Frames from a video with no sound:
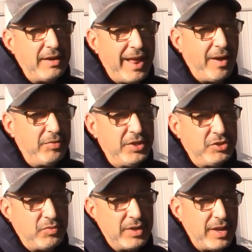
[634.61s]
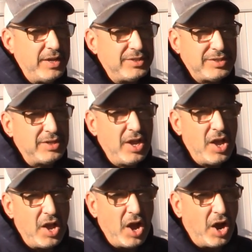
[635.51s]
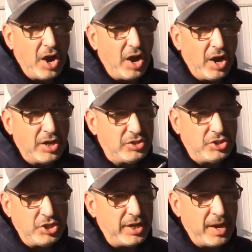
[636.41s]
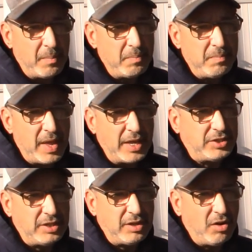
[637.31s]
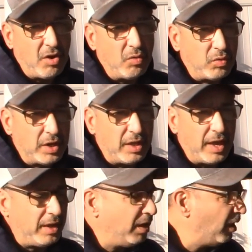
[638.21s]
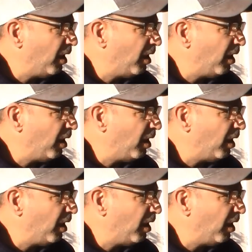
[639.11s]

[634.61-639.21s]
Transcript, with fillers: Now, these relays, a G M A C Delco relay,